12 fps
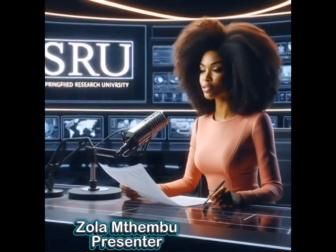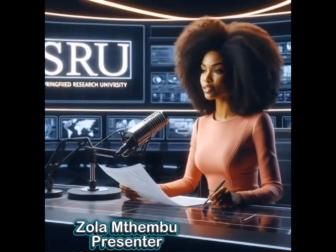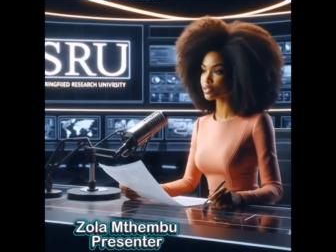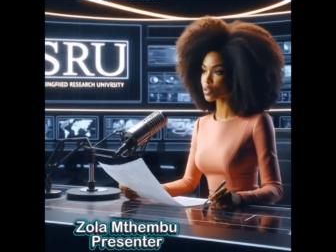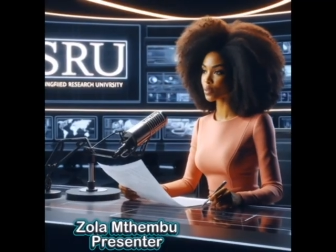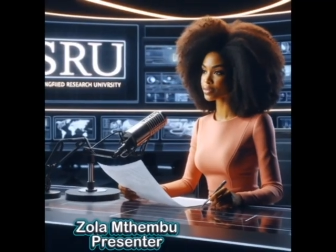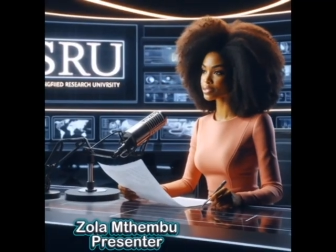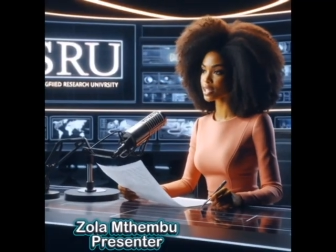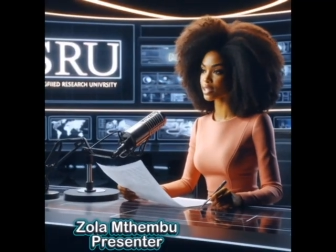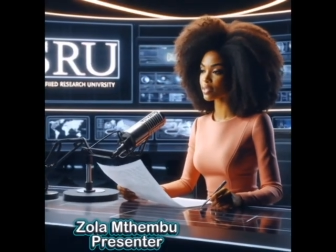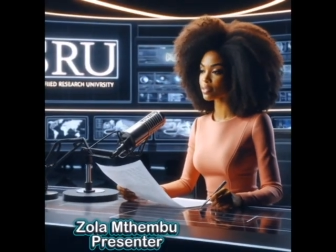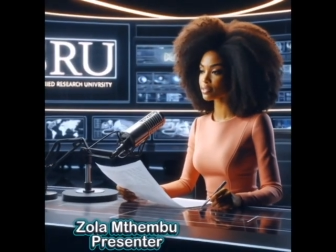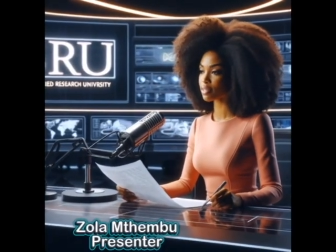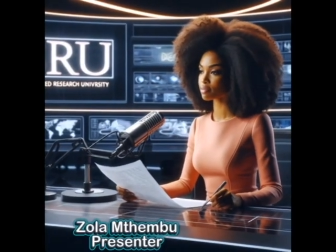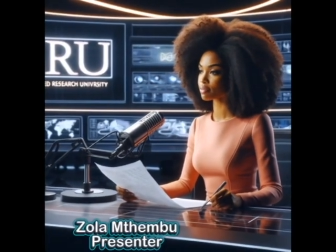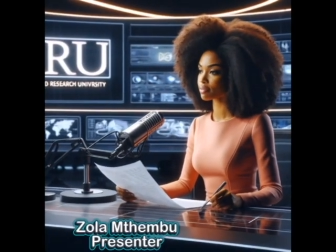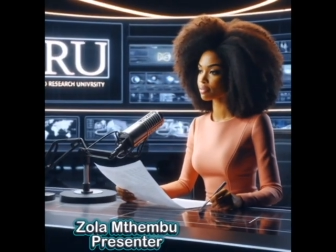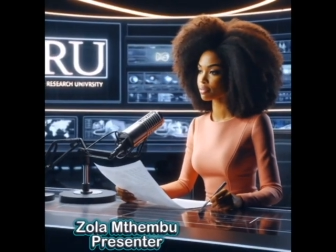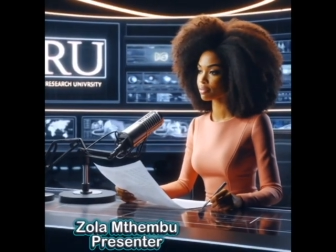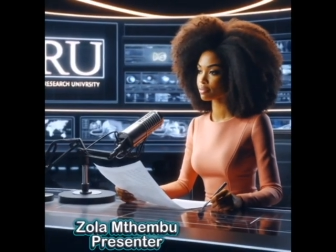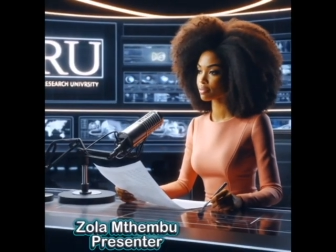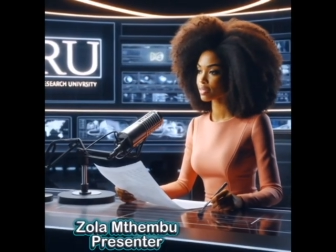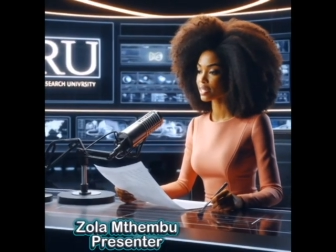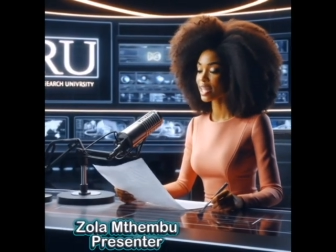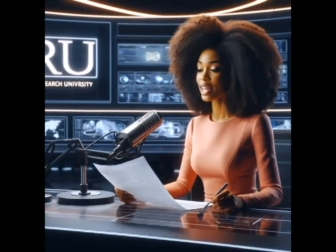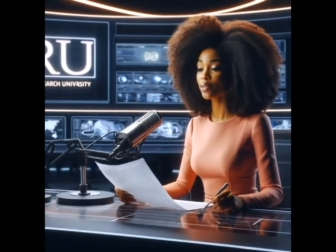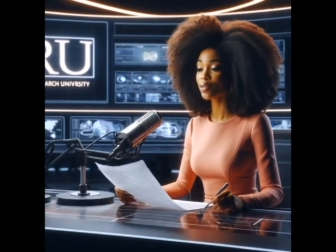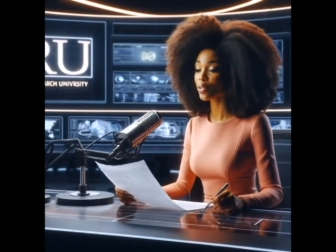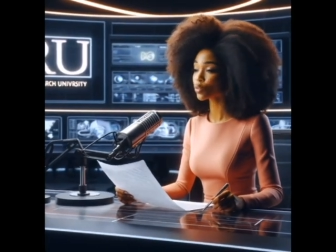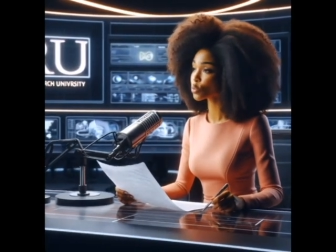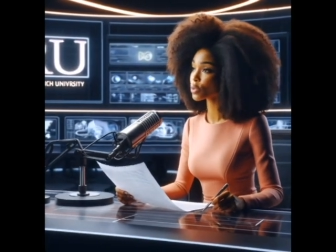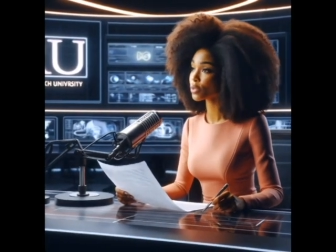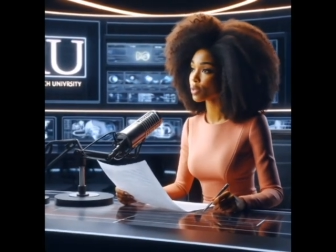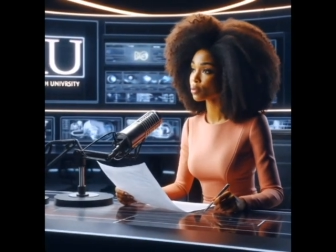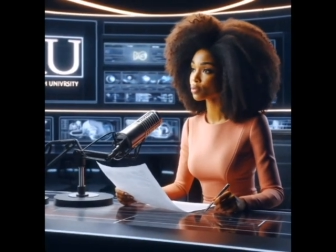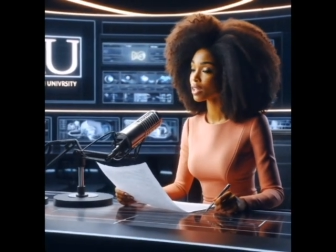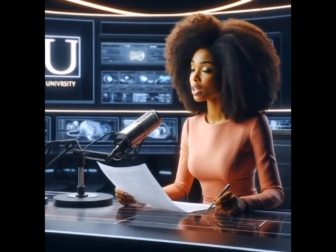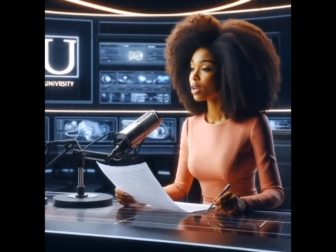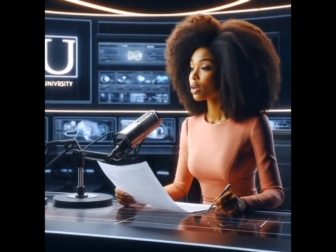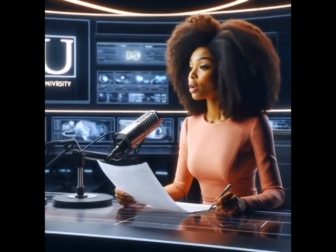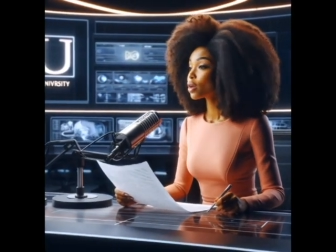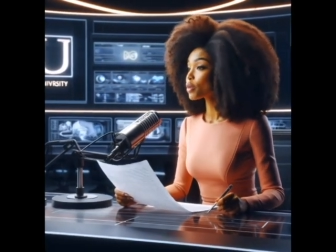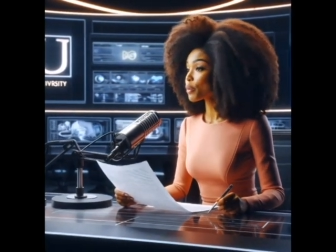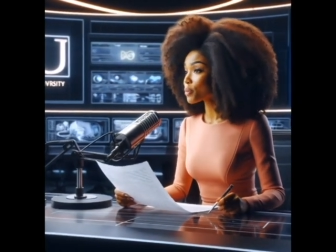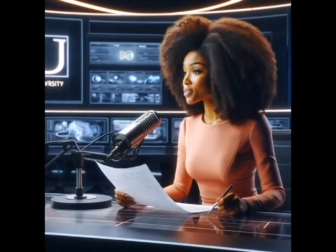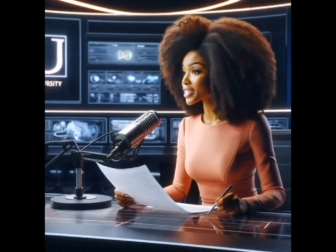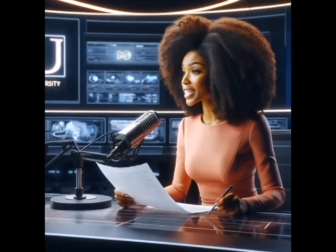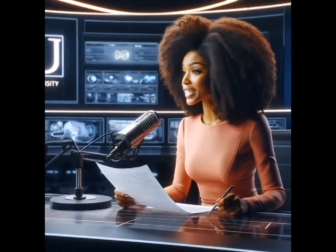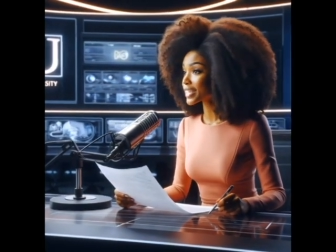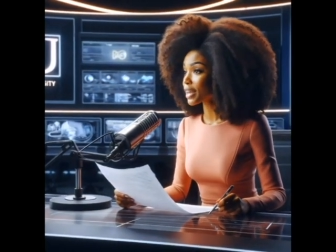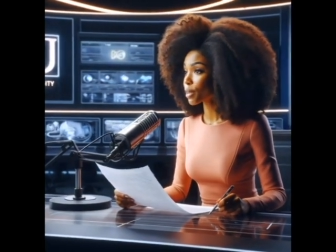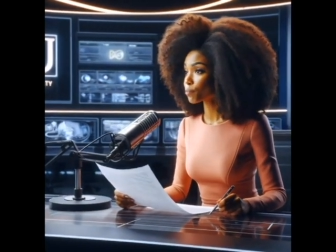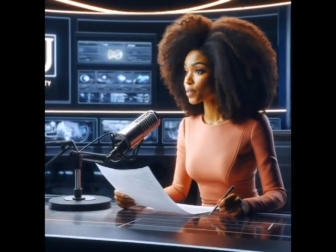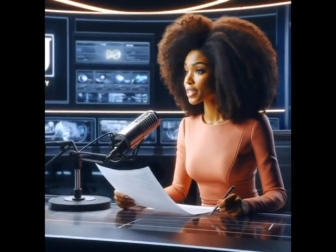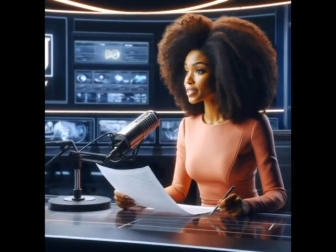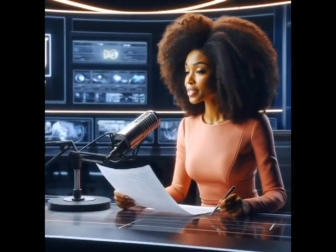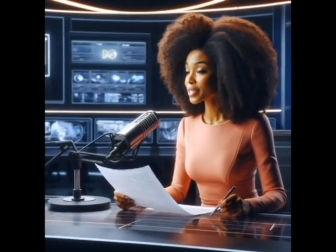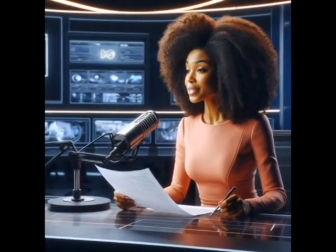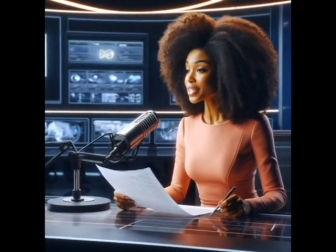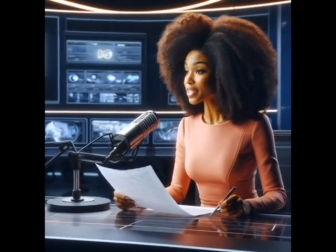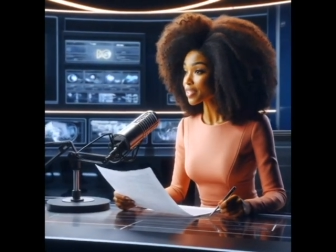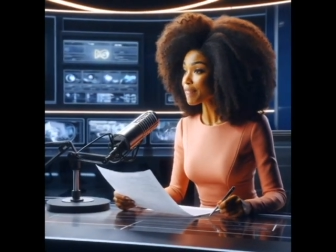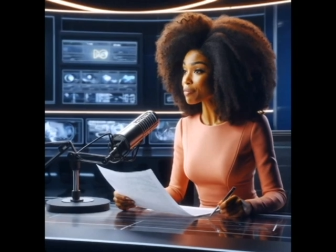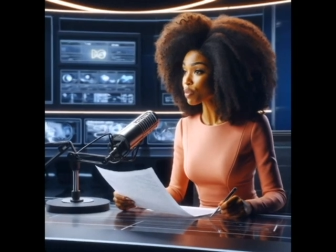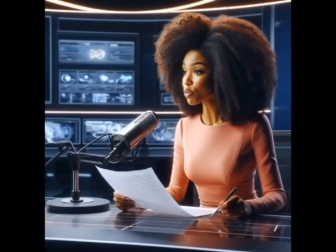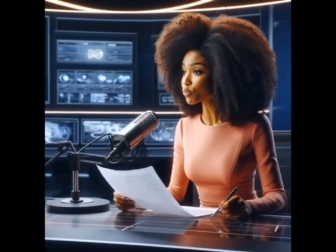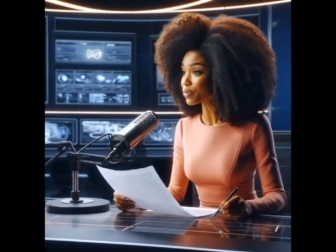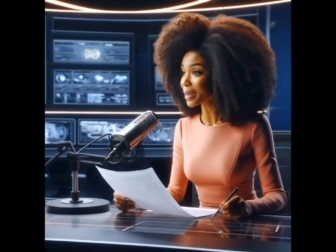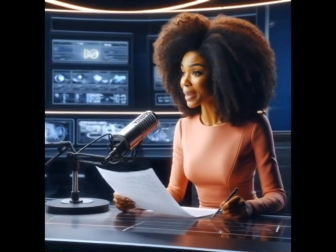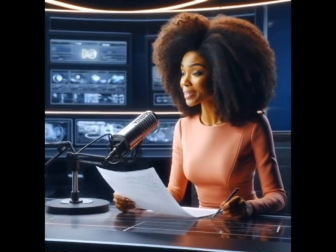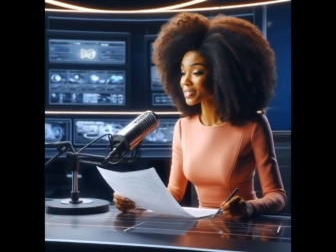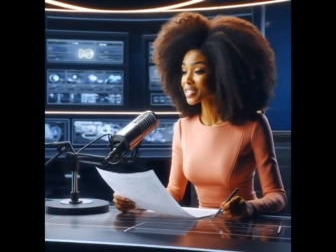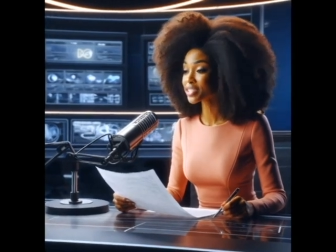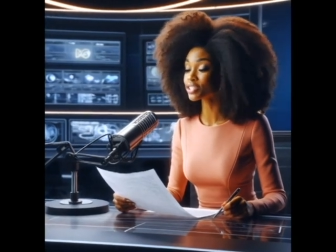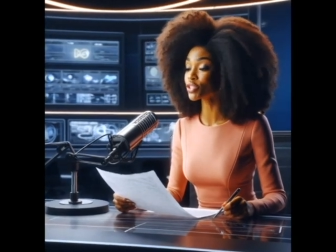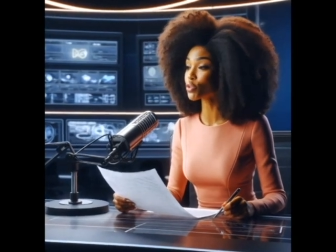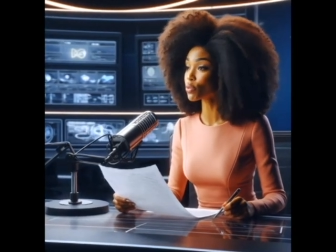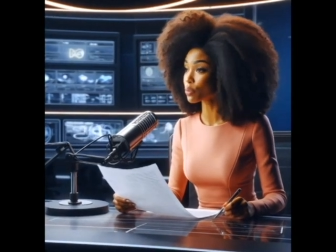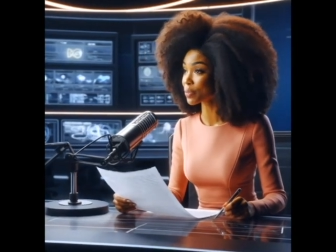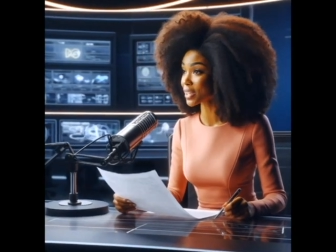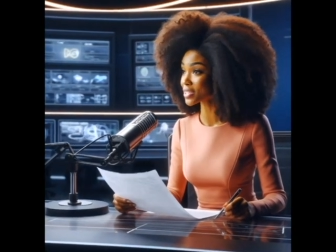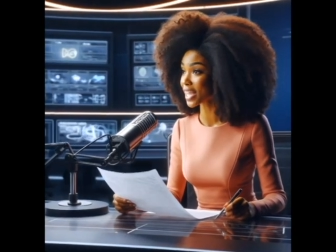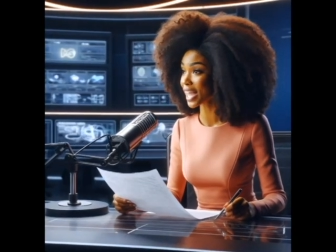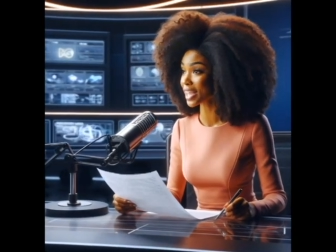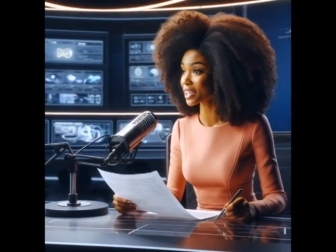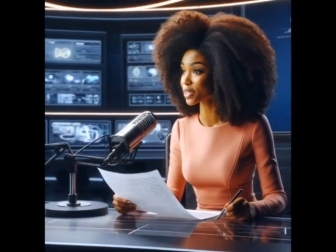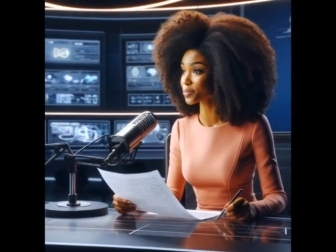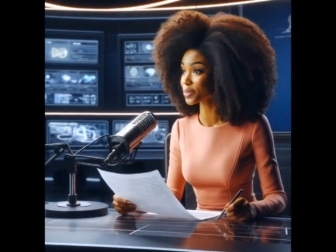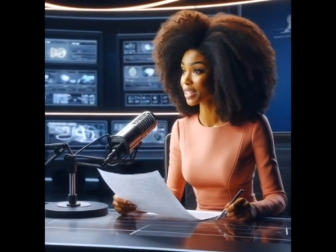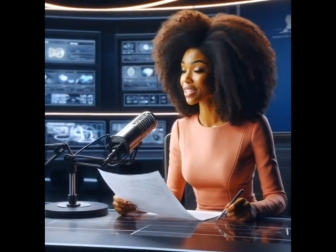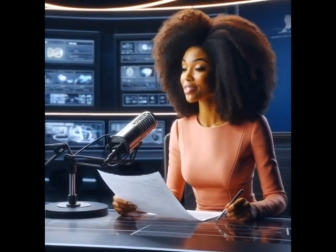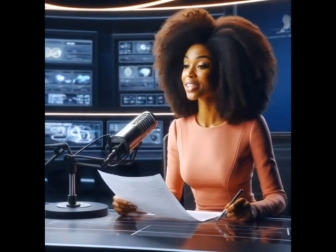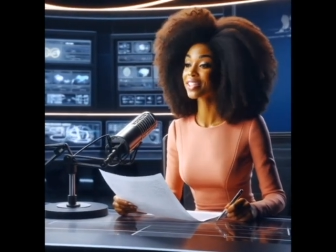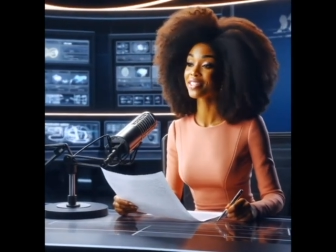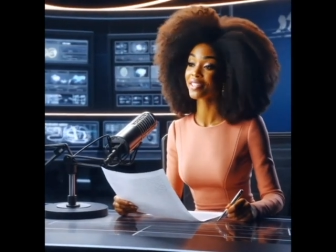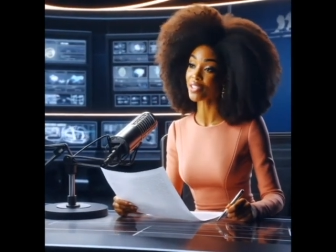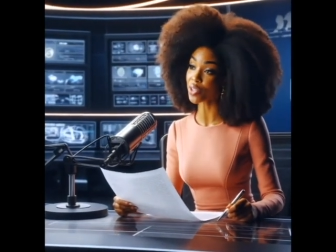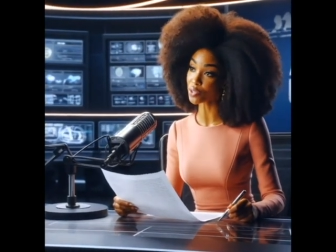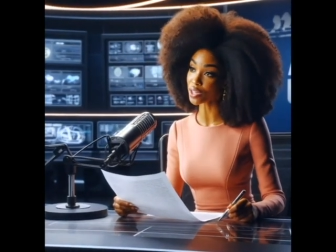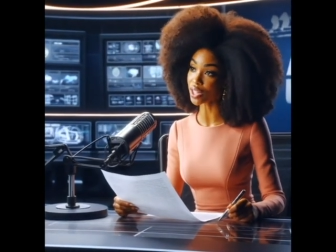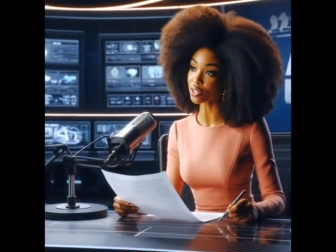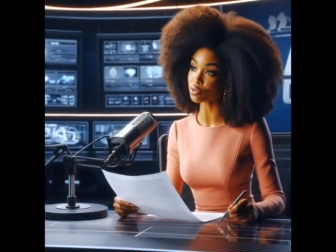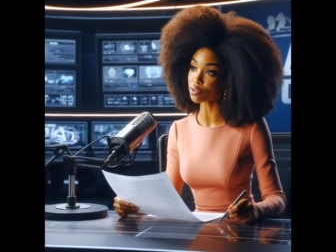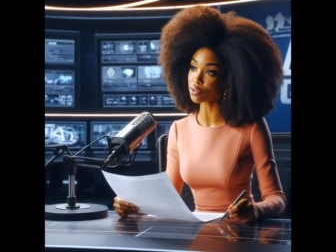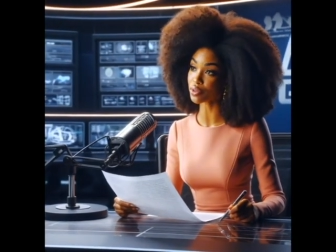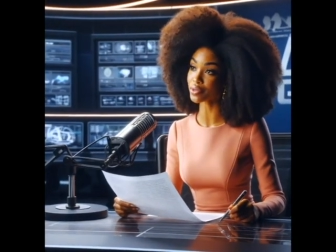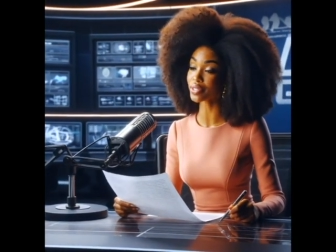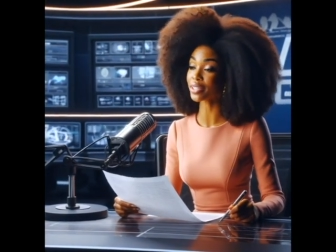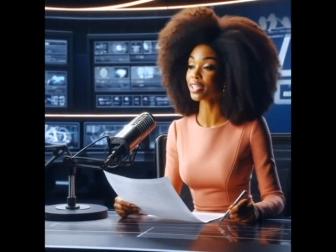But not all journeys last forever. Some fade, some fracture, some unravel before the law. Divorce is more than